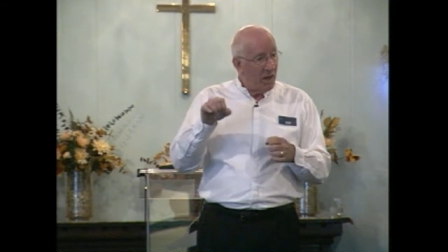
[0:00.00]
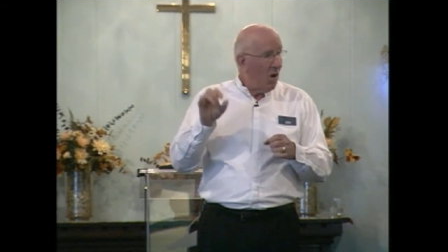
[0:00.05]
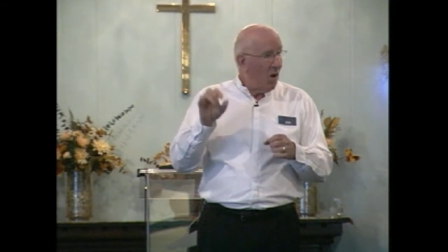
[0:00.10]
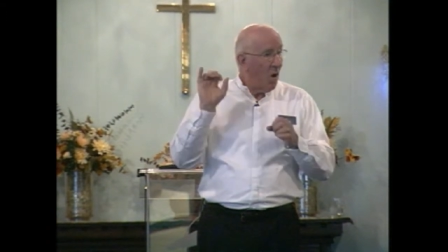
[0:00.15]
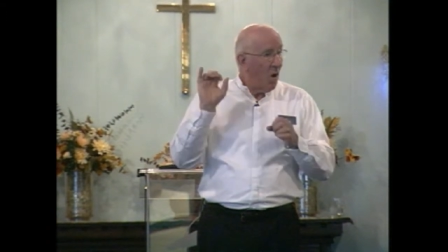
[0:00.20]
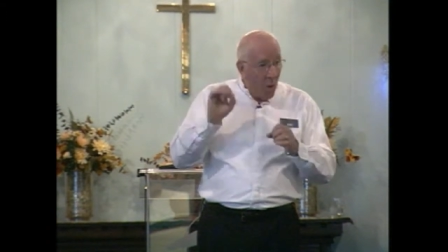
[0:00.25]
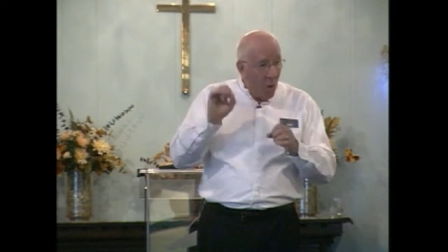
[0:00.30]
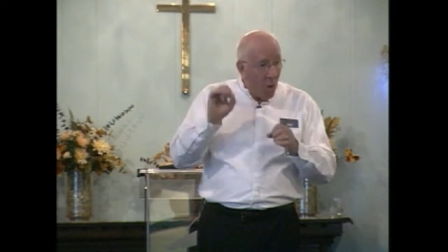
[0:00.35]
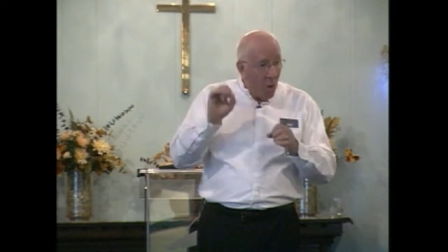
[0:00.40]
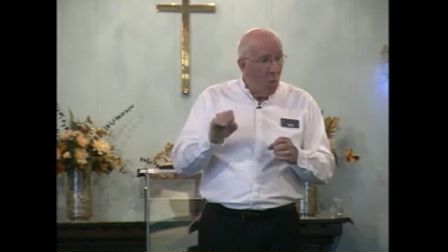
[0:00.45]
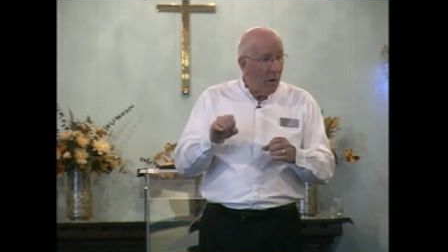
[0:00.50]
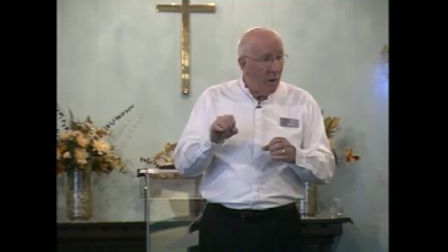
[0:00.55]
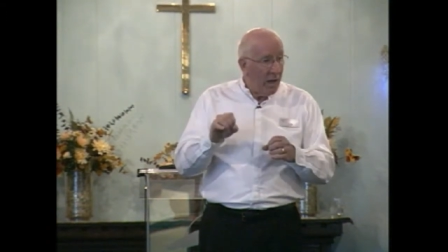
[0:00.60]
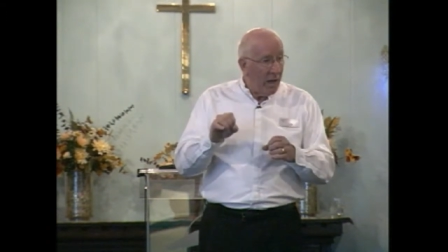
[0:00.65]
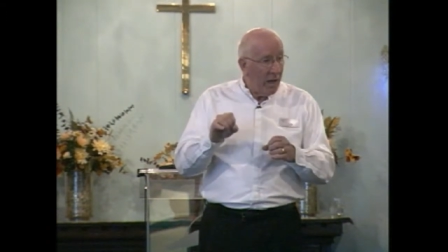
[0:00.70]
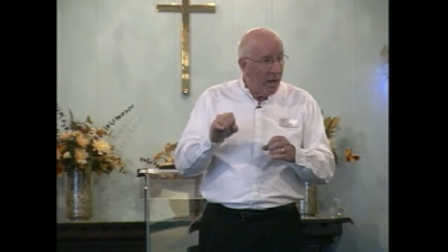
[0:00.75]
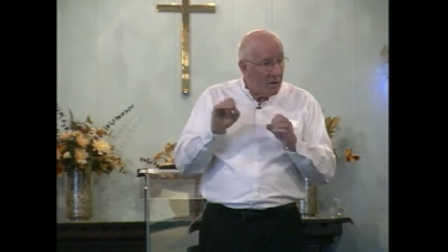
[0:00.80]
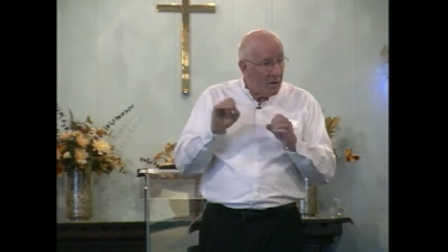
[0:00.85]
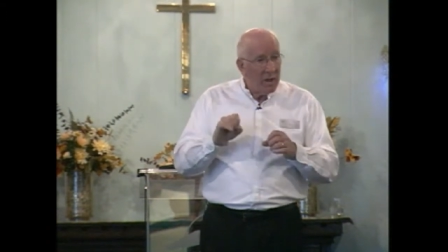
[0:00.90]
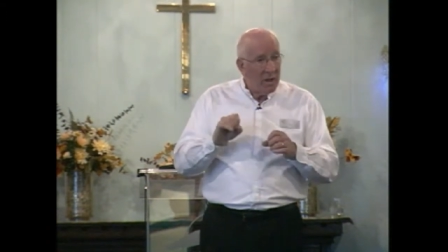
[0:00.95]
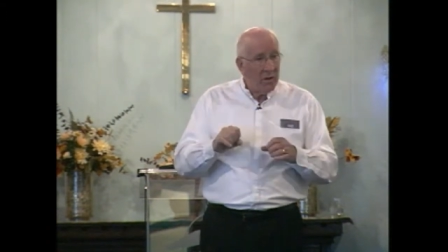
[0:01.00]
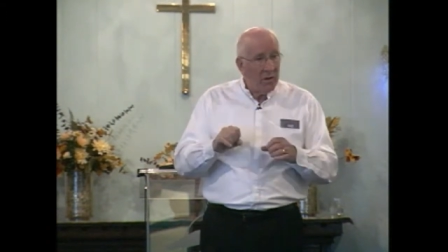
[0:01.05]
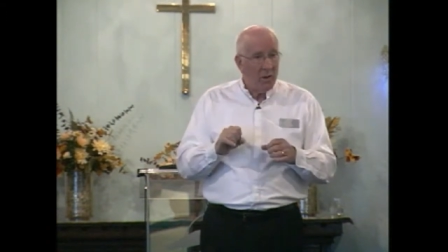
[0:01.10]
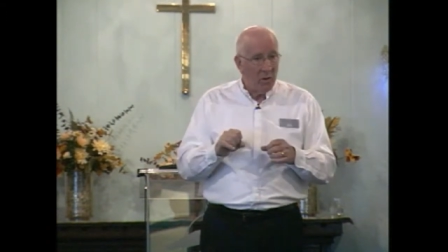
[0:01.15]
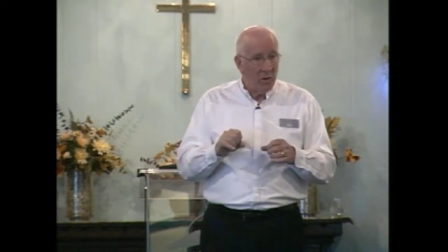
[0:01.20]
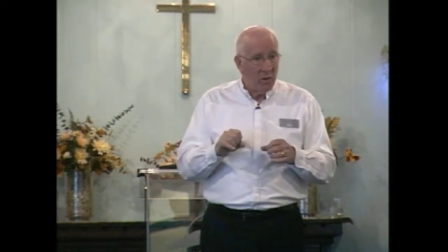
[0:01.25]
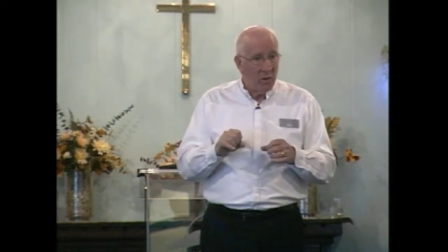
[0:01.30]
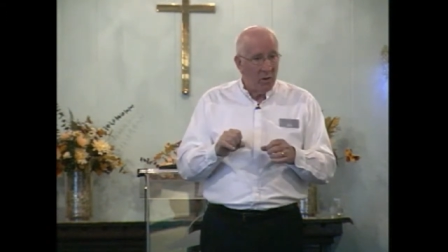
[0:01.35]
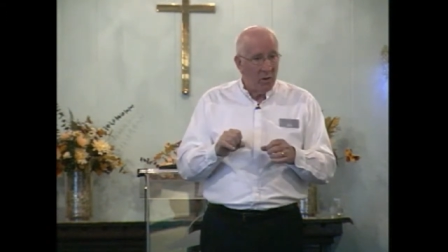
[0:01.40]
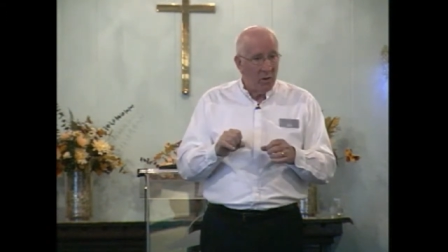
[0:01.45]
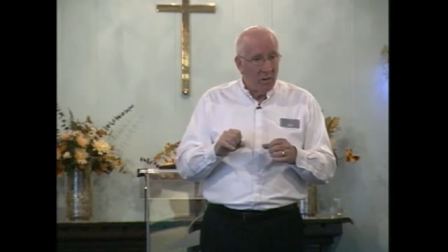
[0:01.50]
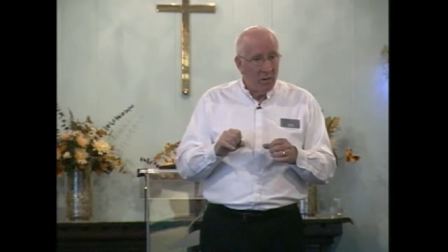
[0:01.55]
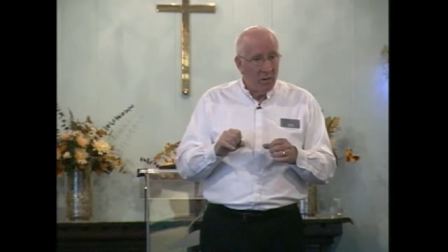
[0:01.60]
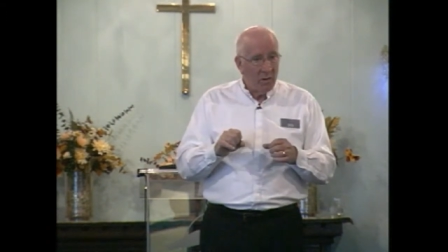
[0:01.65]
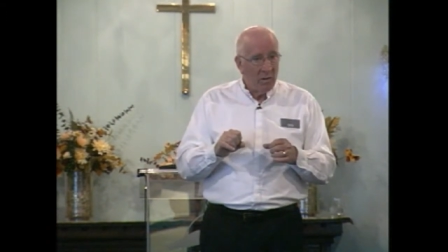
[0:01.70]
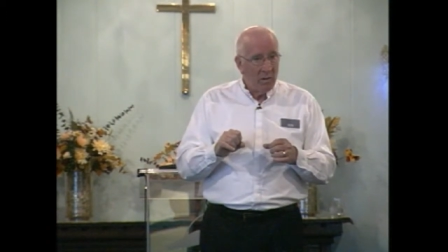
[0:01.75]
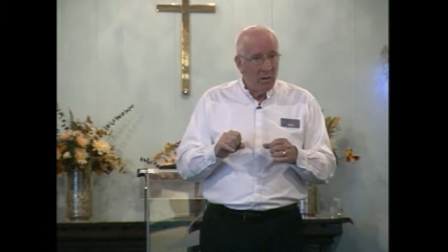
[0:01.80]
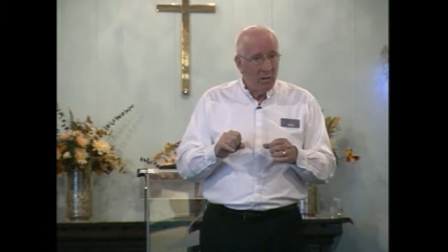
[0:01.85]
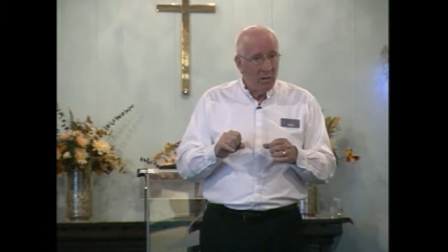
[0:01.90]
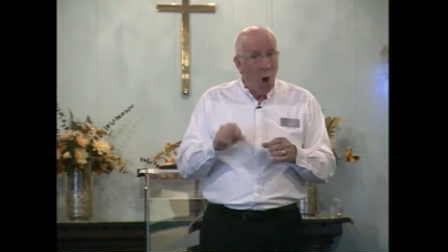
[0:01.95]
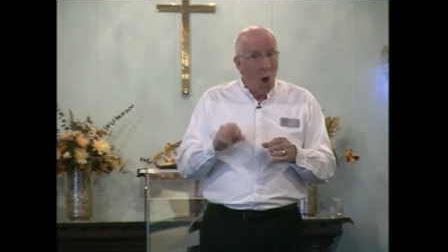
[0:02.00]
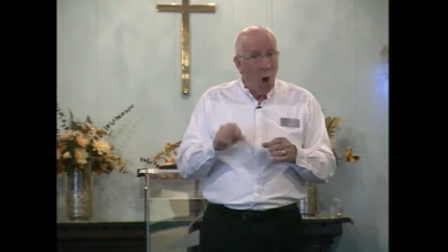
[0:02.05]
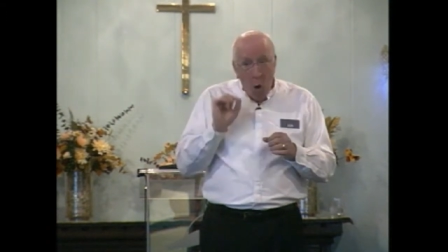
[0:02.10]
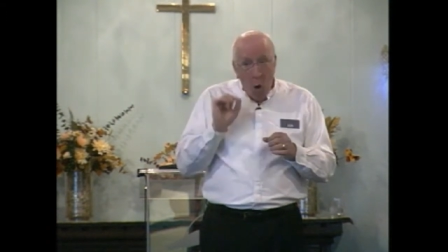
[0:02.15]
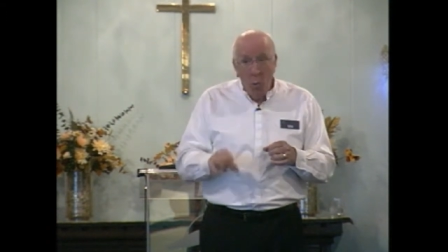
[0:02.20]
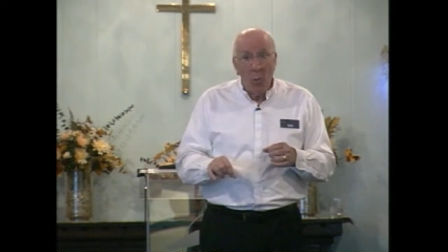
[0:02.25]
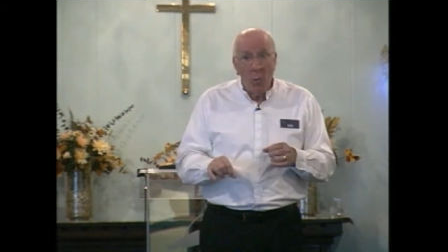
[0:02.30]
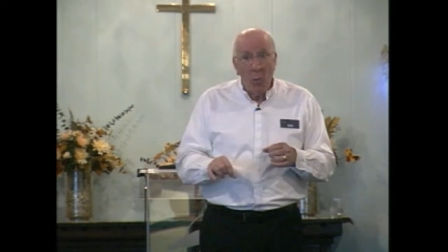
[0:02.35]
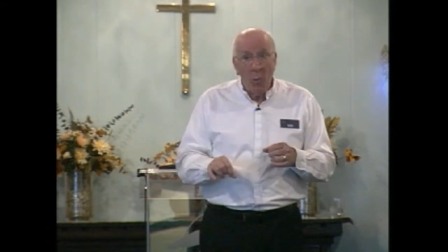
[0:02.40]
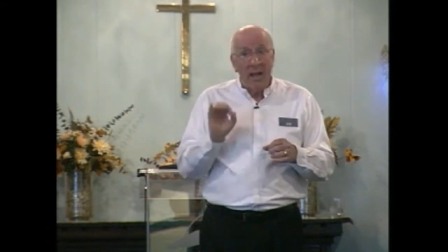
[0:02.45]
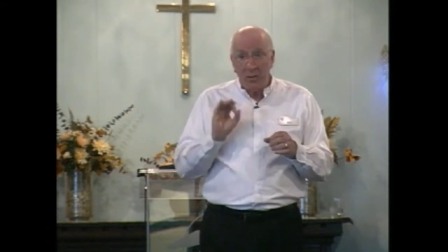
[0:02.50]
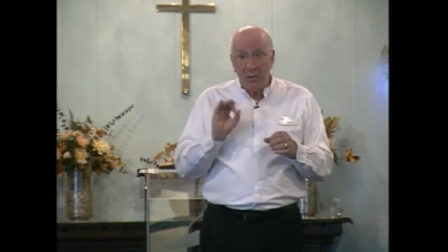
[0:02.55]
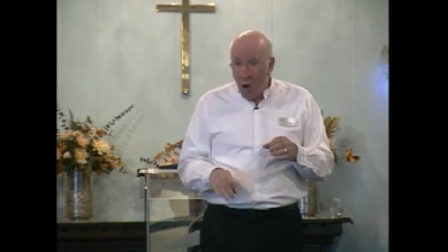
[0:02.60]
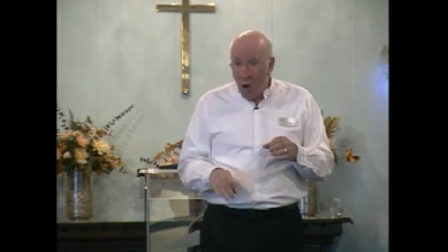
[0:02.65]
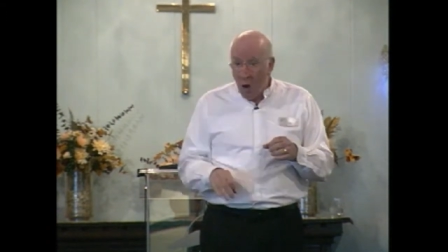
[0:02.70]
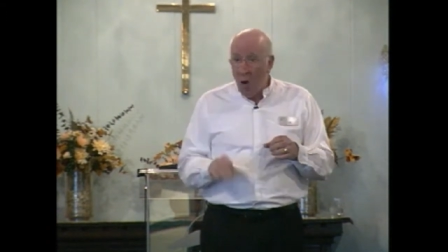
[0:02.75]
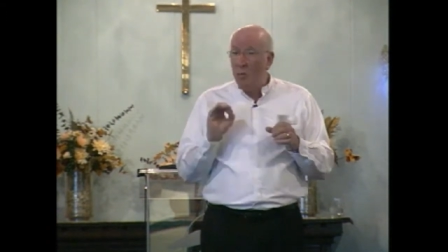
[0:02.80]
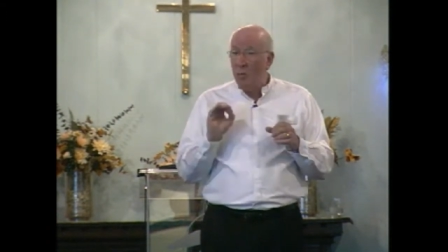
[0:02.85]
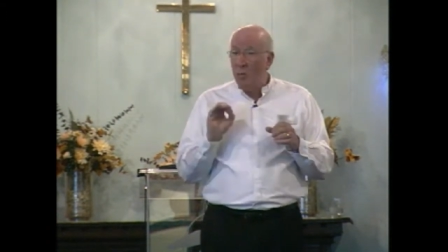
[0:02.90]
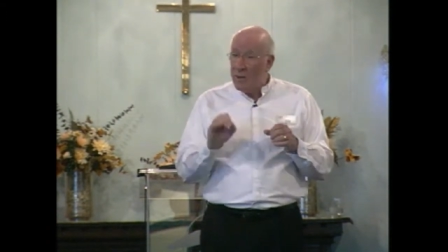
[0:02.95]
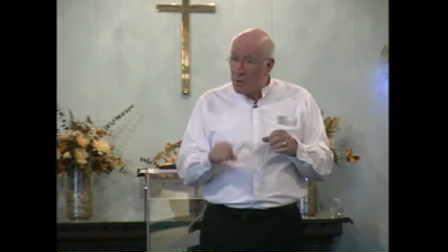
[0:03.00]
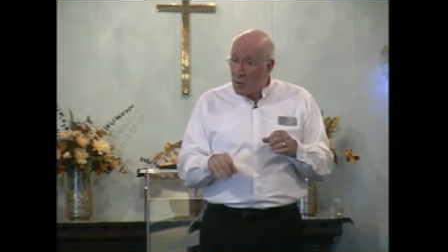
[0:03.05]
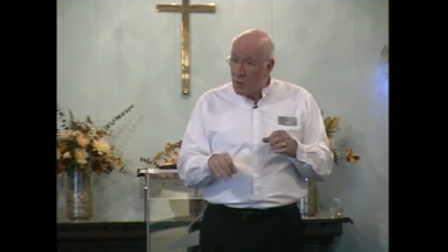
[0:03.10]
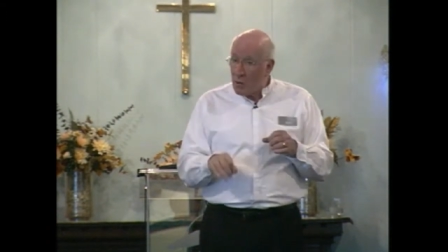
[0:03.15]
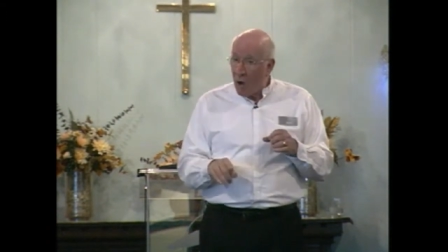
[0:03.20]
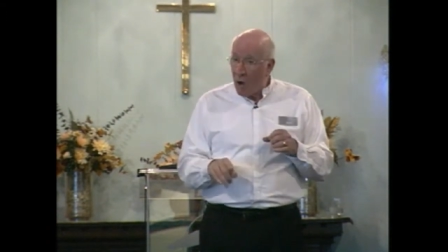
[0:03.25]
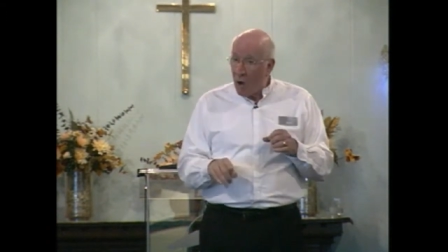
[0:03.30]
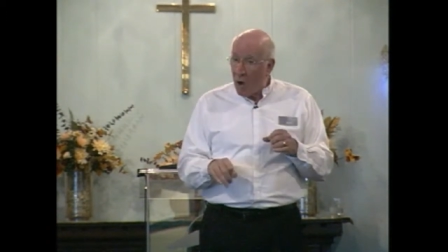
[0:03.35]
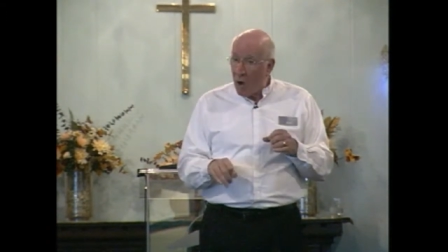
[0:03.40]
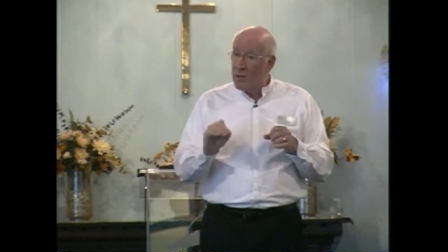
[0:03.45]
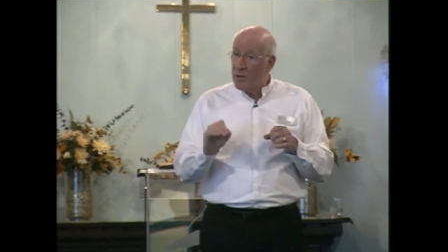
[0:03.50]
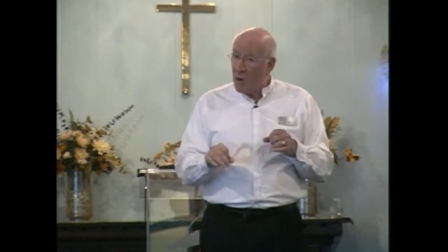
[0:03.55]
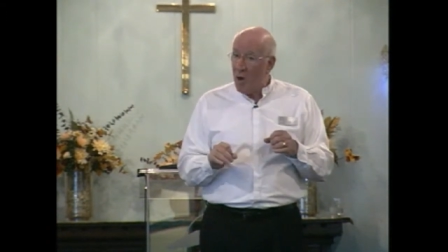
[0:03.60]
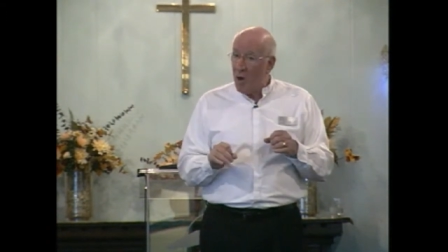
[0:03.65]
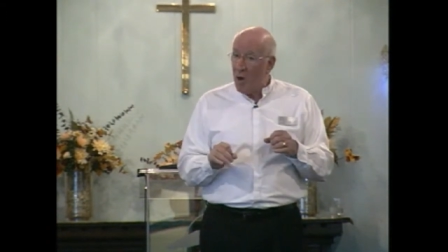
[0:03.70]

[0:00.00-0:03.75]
always with you. Always, always, always,